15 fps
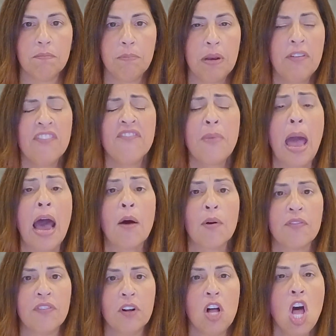Very
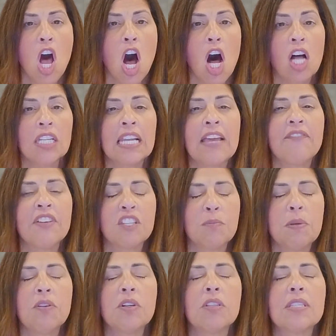powerful. All life
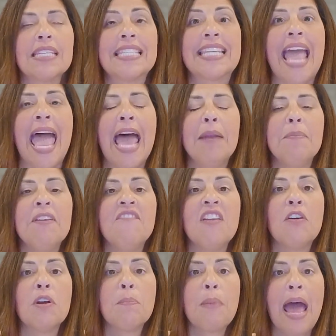experiences can be
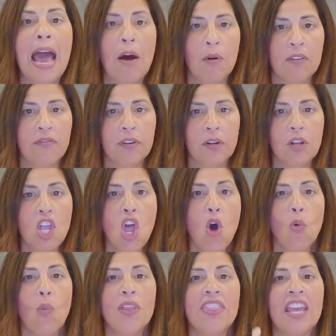very powerful
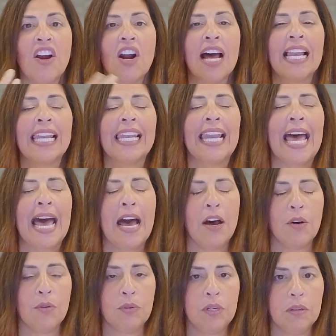when they're
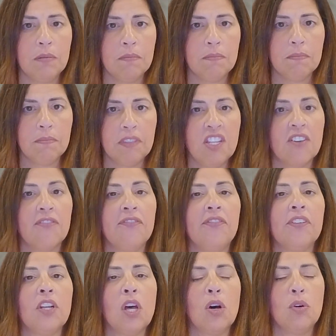allowed, they're
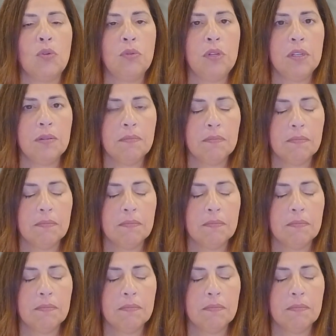flowed.